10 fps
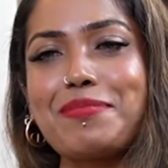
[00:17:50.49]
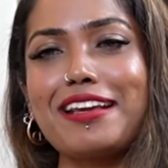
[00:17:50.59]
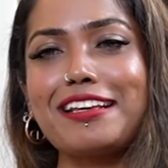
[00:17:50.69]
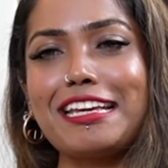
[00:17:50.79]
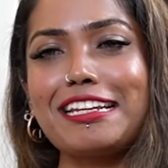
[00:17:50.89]
My
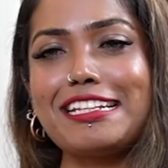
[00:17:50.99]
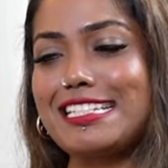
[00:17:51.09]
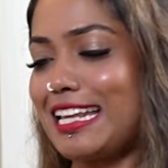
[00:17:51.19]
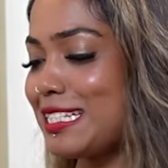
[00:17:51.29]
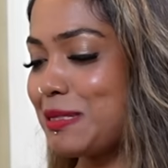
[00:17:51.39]
kid
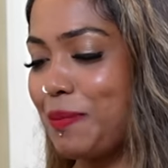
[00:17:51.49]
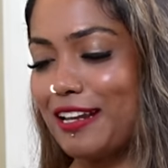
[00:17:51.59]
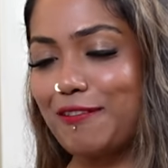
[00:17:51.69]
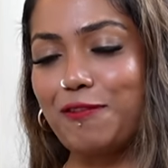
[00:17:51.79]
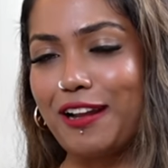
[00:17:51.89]
is like
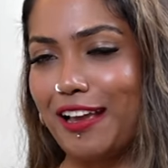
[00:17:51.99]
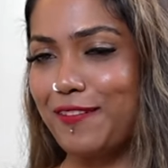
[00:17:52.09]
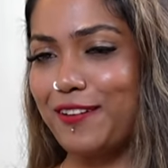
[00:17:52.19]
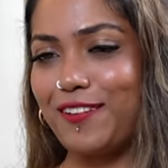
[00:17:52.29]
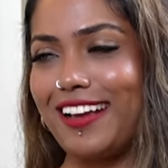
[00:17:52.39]
spilling food
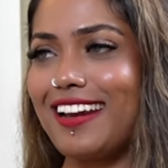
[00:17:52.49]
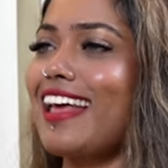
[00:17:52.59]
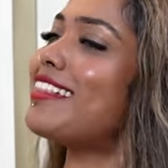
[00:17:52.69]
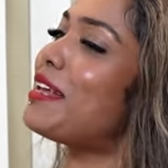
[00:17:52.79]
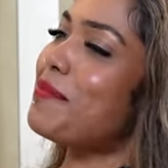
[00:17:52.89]
everywhere,
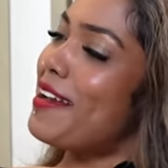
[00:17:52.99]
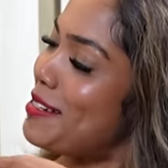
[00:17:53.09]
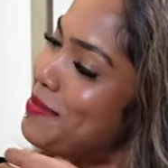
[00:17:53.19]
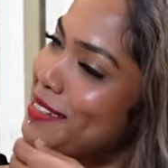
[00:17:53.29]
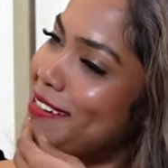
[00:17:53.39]
and then my
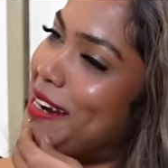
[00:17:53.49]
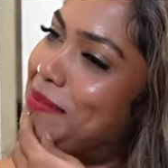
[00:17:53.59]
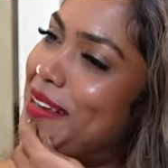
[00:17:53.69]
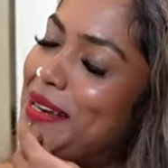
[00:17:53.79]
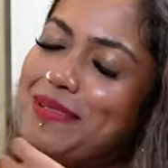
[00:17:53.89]
husband's
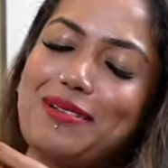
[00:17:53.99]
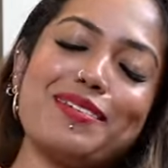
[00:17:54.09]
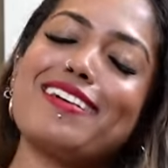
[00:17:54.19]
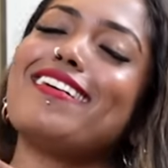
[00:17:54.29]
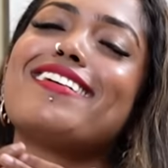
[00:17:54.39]
right behind me. I'm
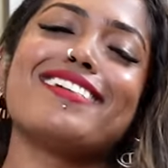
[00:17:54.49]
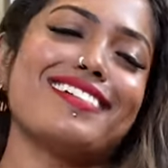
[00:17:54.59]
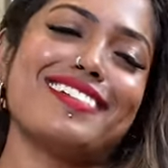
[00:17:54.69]
like, oh,